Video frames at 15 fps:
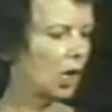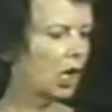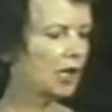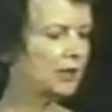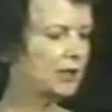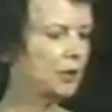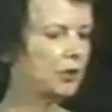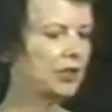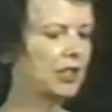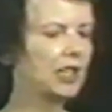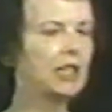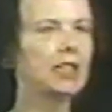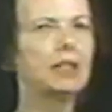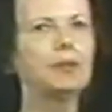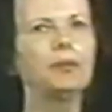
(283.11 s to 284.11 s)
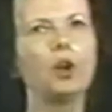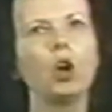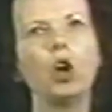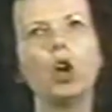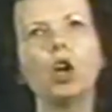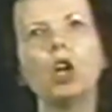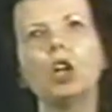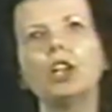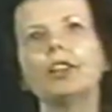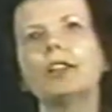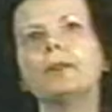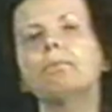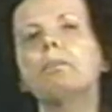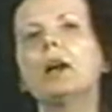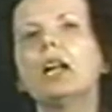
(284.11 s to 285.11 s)
Also think of all
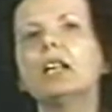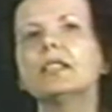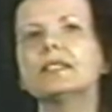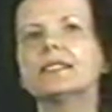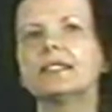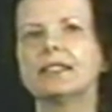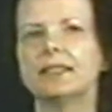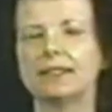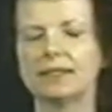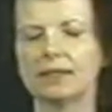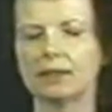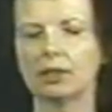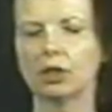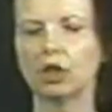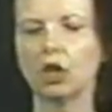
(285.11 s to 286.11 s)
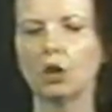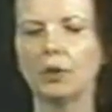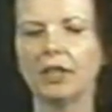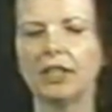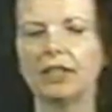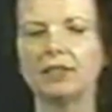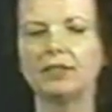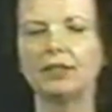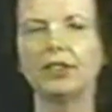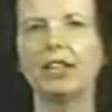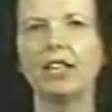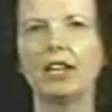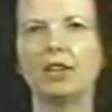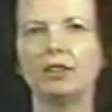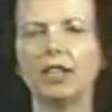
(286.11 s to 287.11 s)
the pulses going into
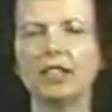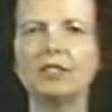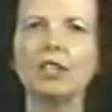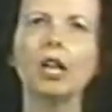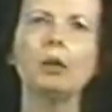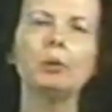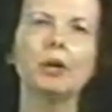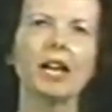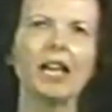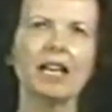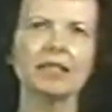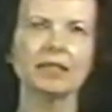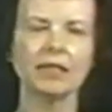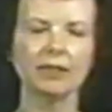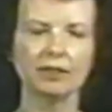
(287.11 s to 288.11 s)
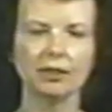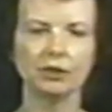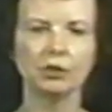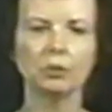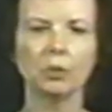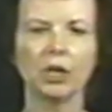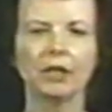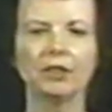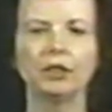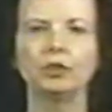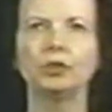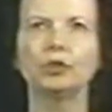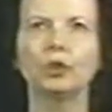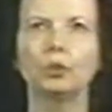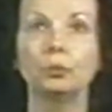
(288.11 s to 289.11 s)
the air. That's all we're asking to do on
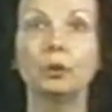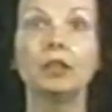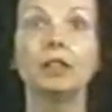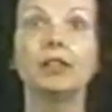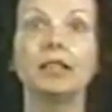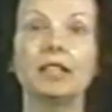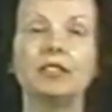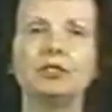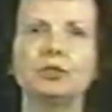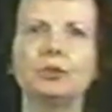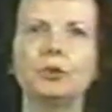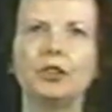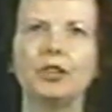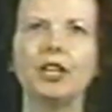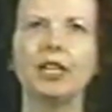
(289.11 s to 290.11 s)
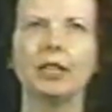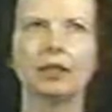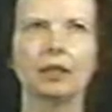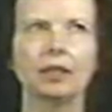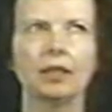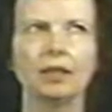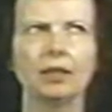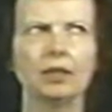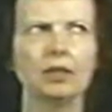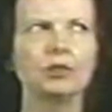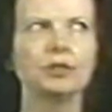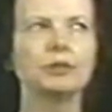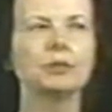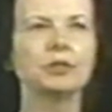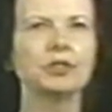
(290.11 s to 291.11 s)
this show, really, is to think,
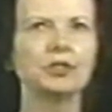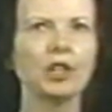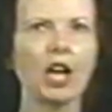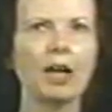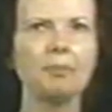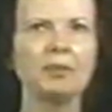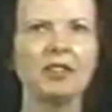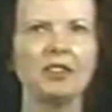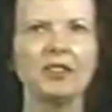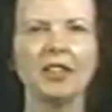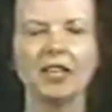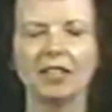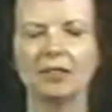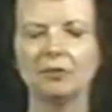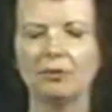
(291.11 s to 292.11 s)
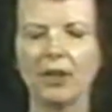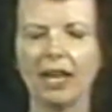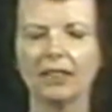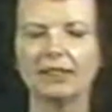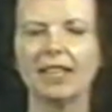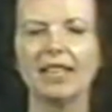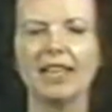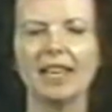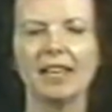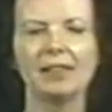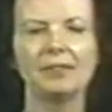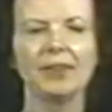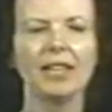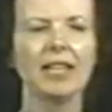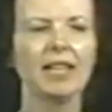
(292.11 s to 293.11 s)
is to stop and think. In fact, I
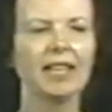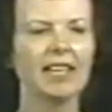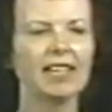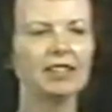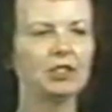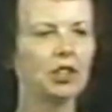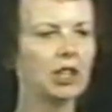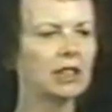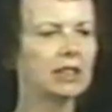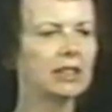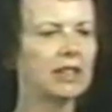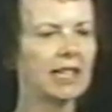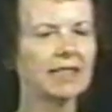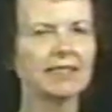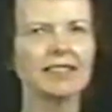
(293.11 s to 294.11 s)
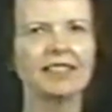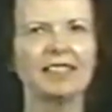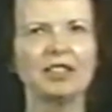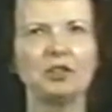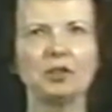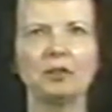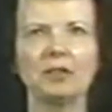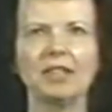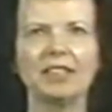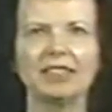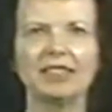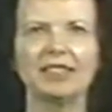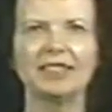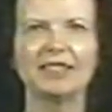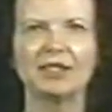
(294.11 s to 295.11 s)
have a long classically
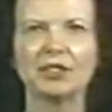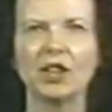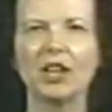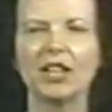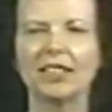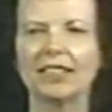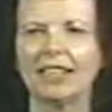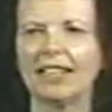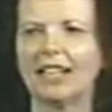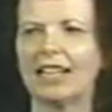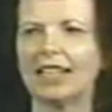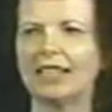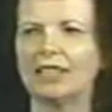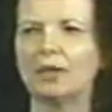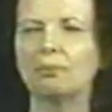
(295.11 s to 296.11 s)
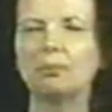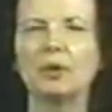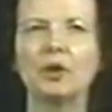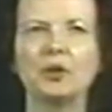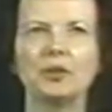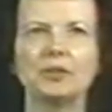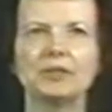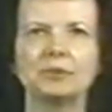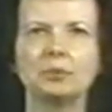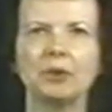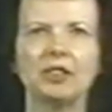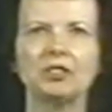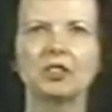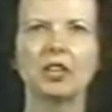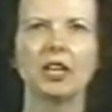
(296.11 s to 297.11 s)
oriented song that I composed
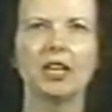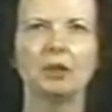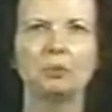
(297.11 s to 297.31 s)
which